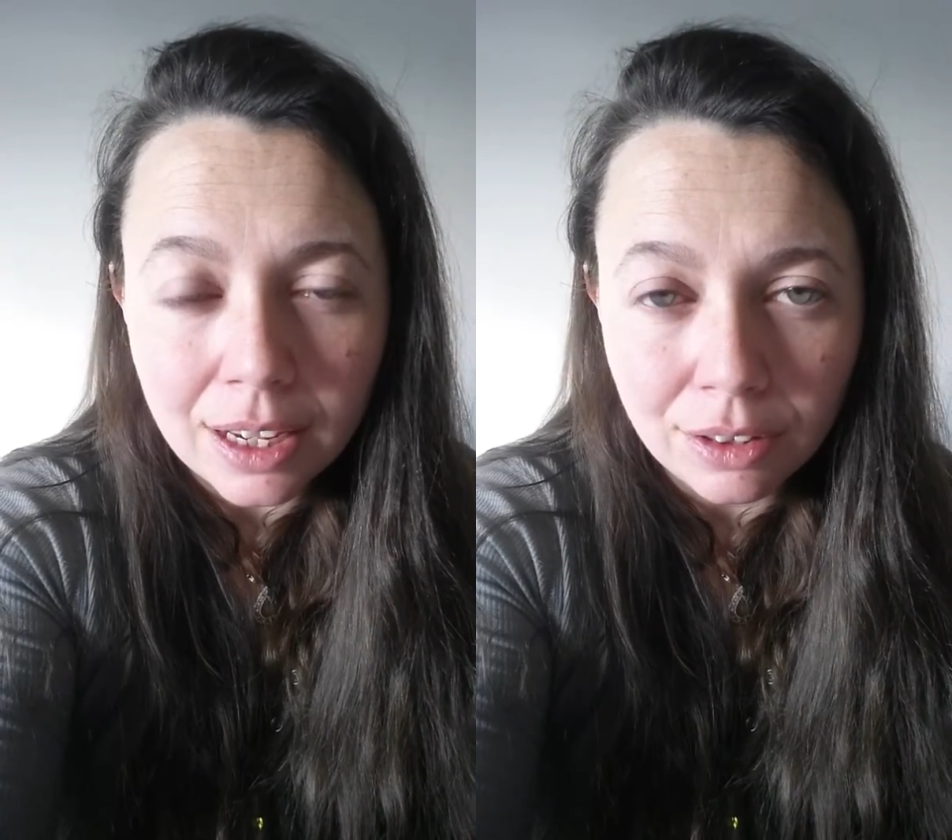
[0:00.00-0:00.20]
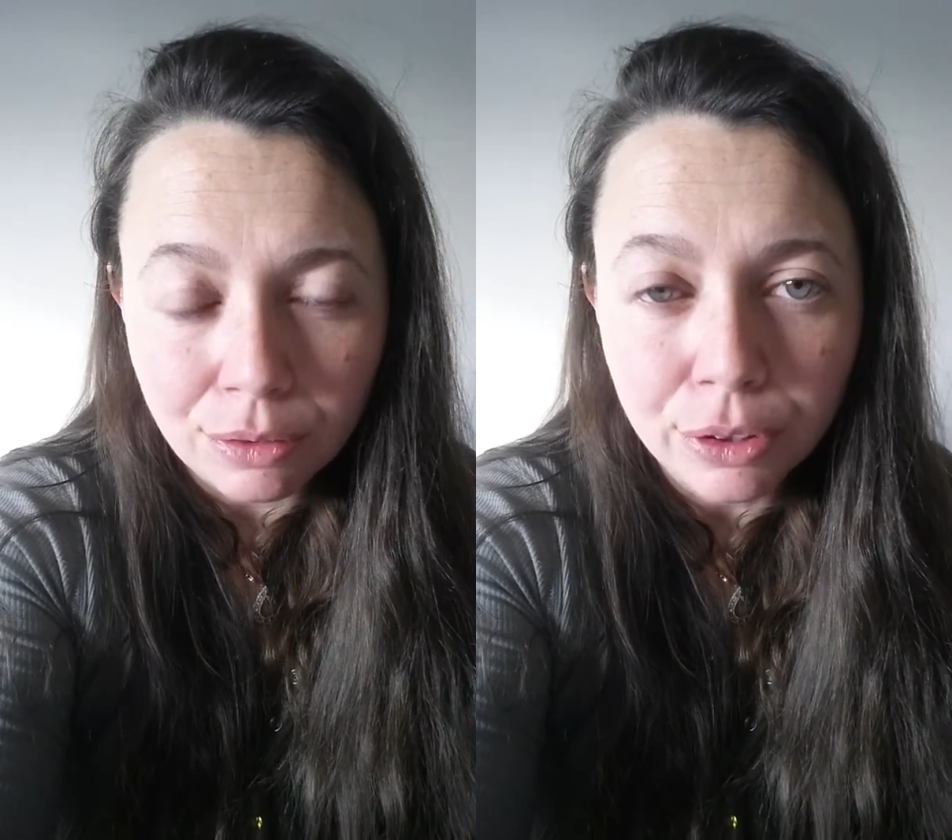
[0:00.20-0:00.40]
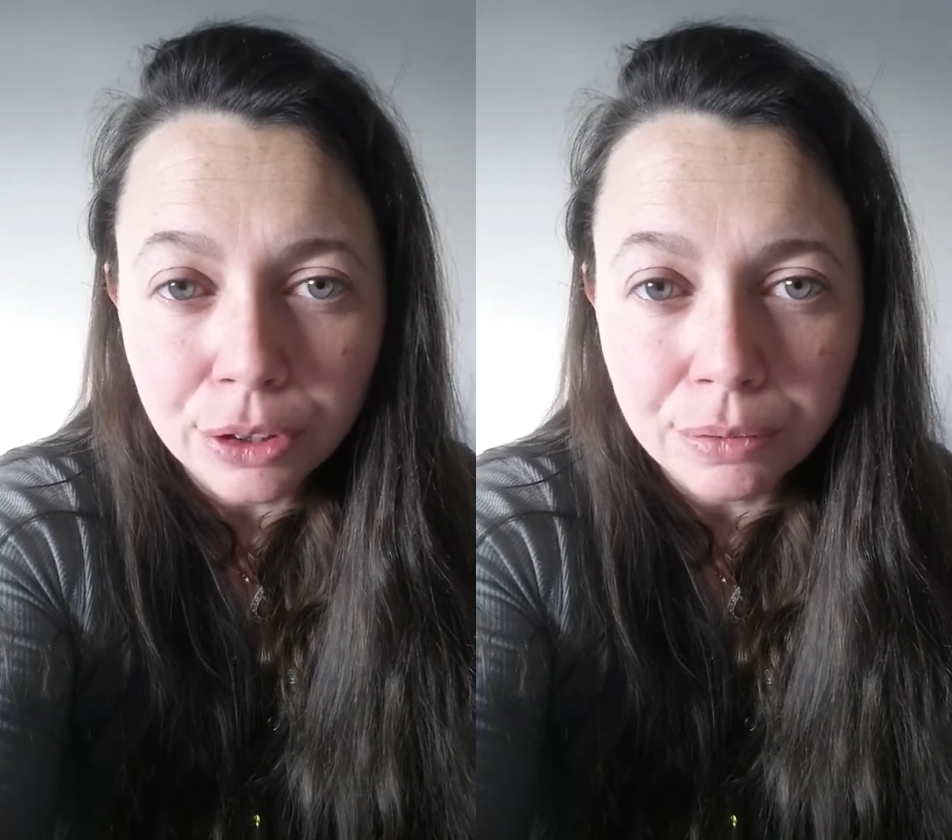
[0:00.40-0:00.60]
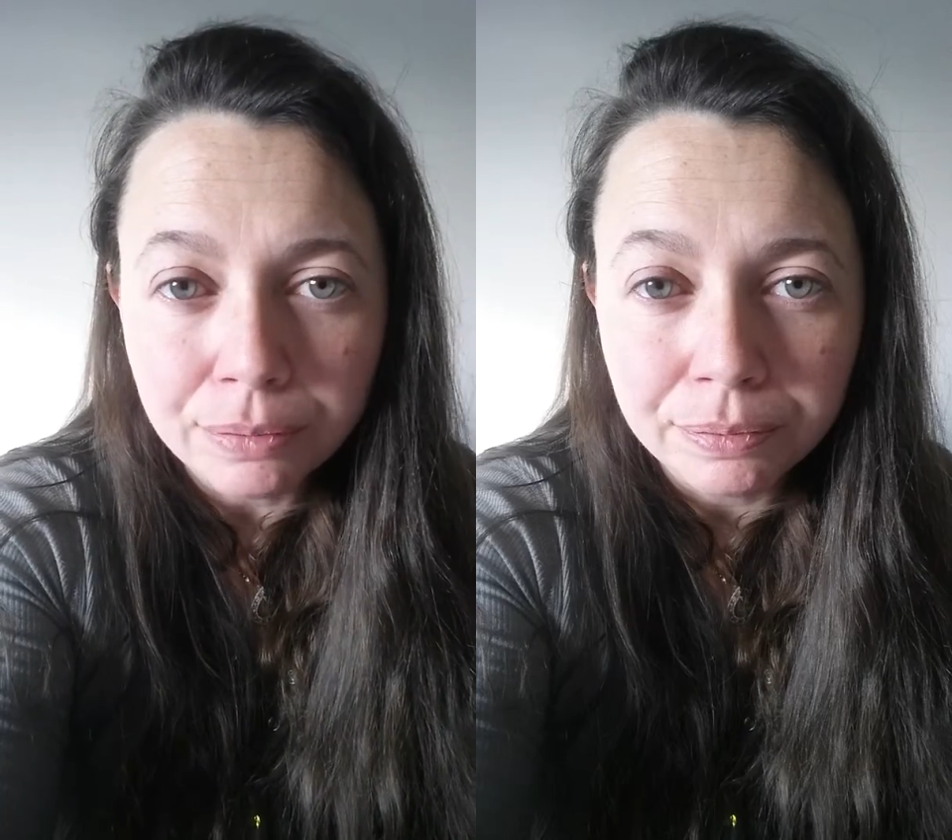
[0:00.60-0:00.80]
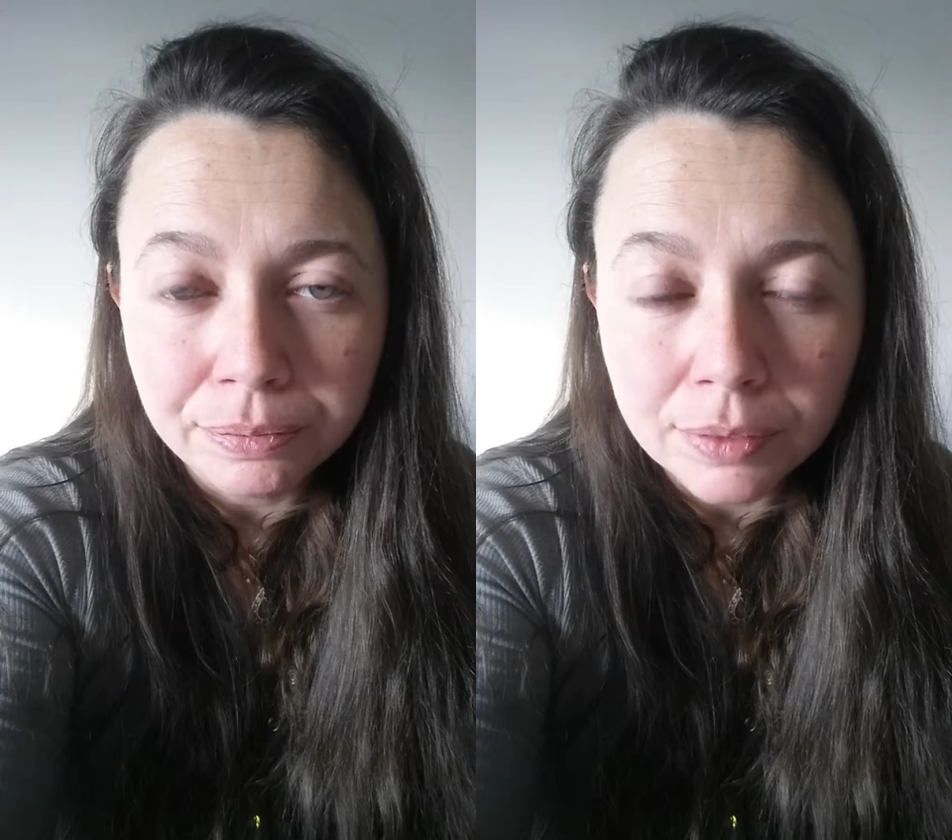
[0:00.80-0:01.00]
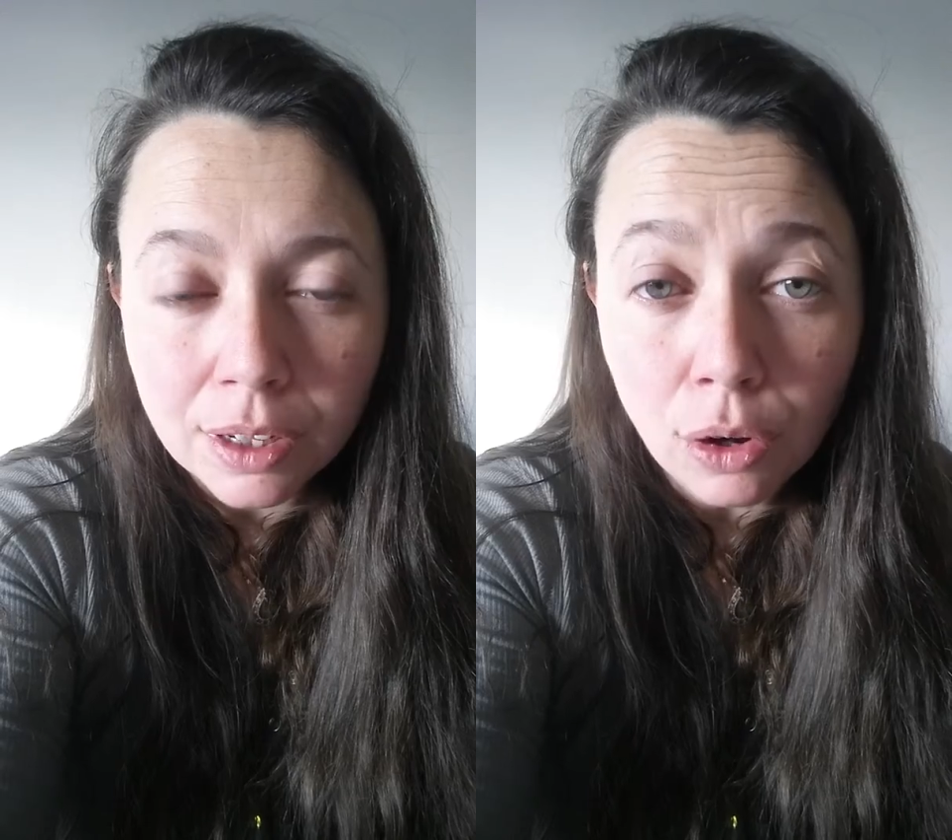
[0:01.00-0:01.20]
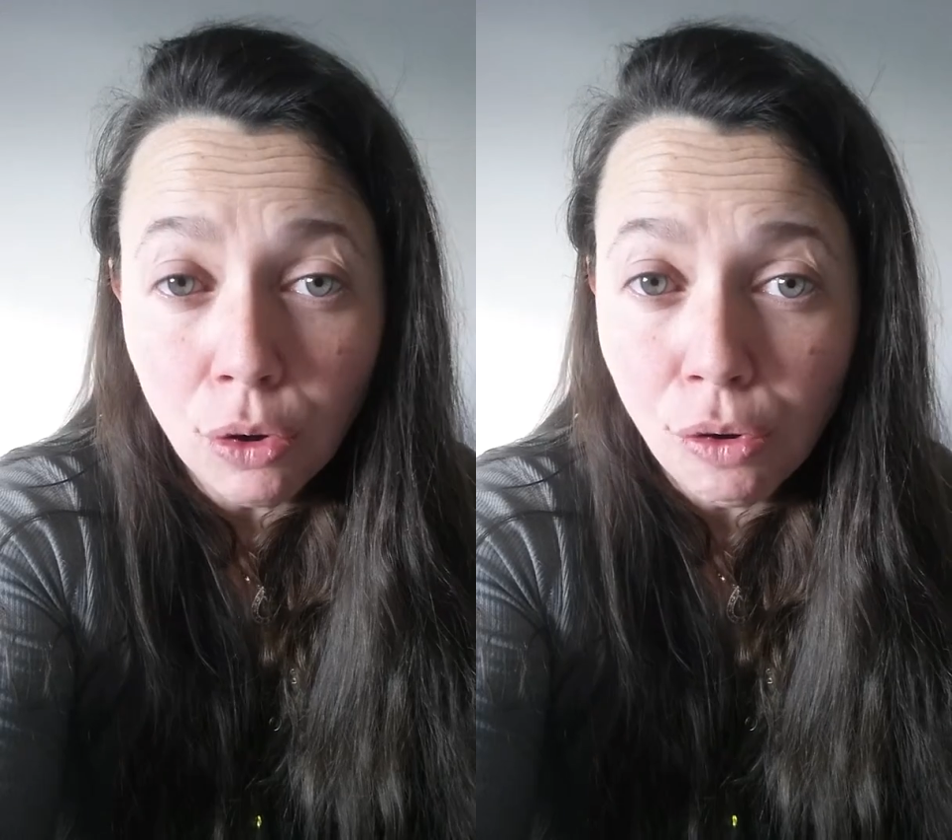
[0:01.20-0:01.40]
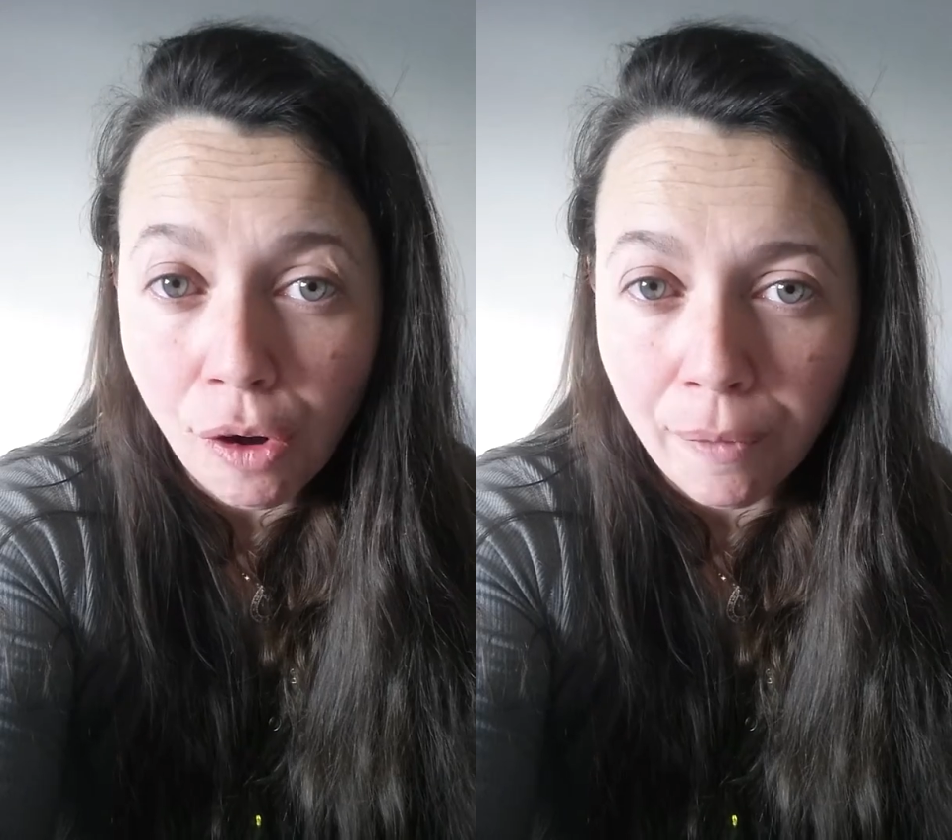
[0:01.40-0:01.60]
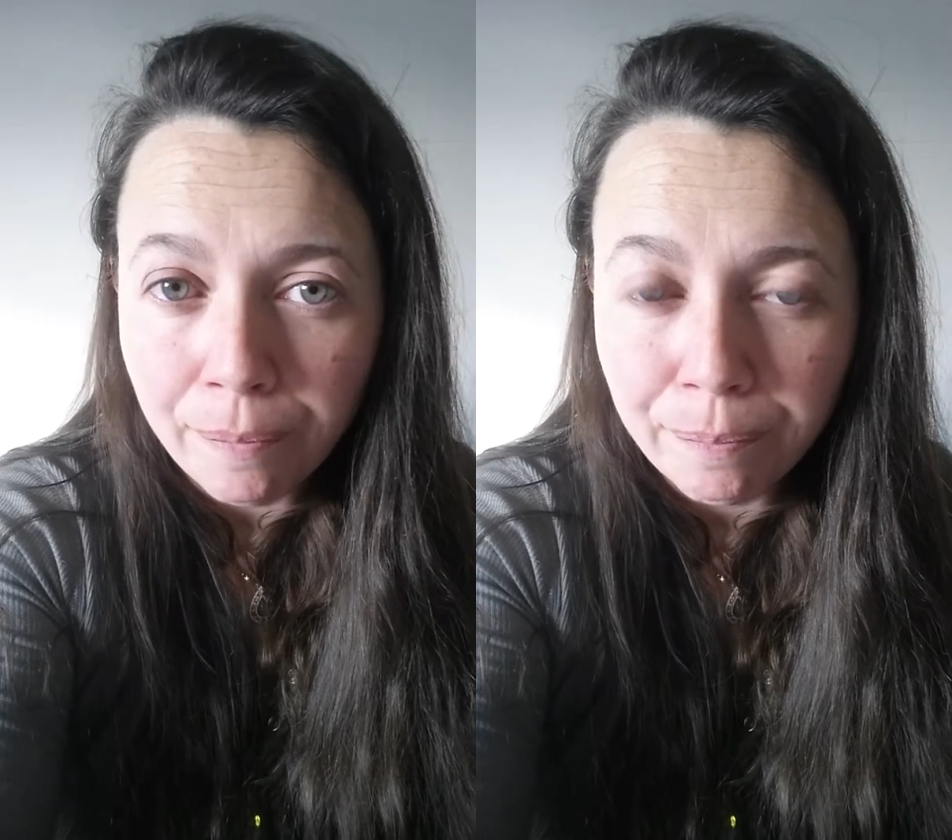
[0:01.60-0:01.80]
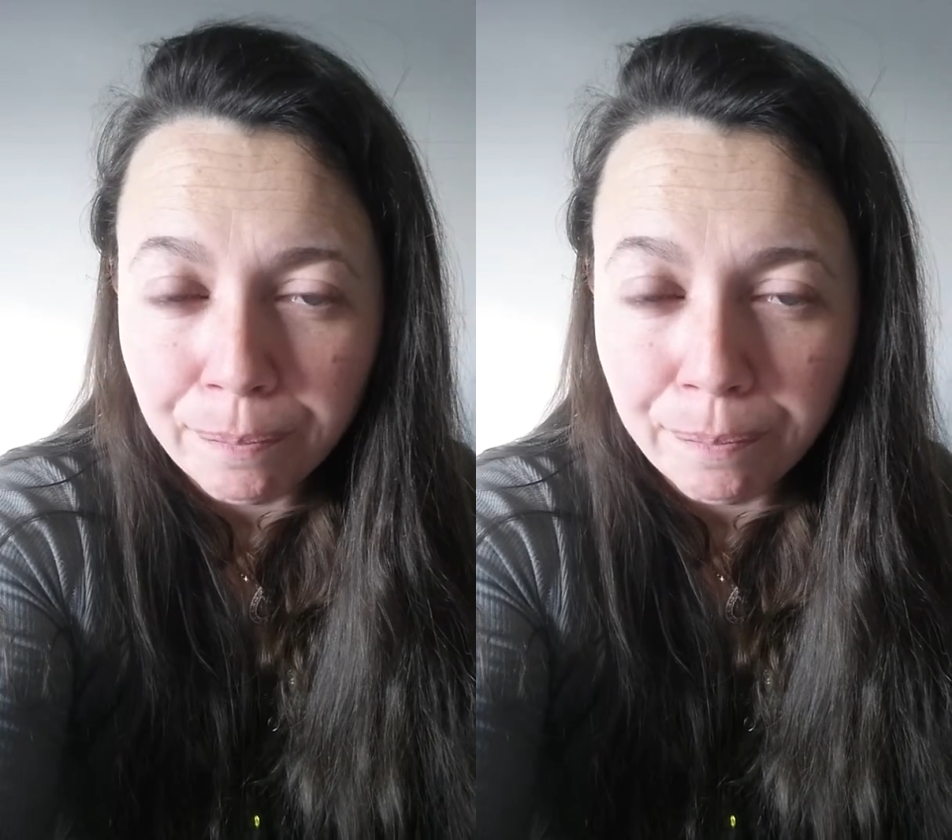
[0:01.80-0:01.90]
in the room. Or